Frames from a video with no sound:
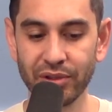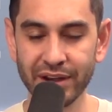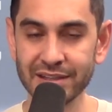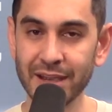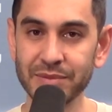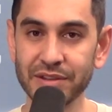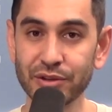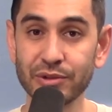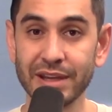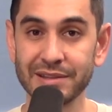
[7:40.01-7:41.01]
a lot of times in the
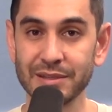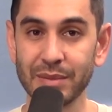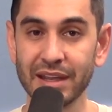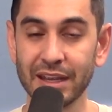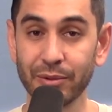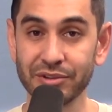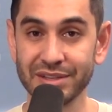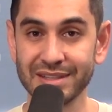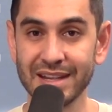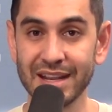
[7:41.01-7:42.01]
New Testament, it will
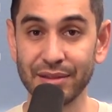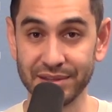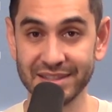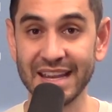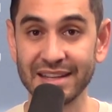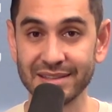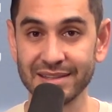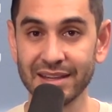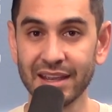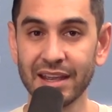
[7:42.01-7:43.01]
just say the saints.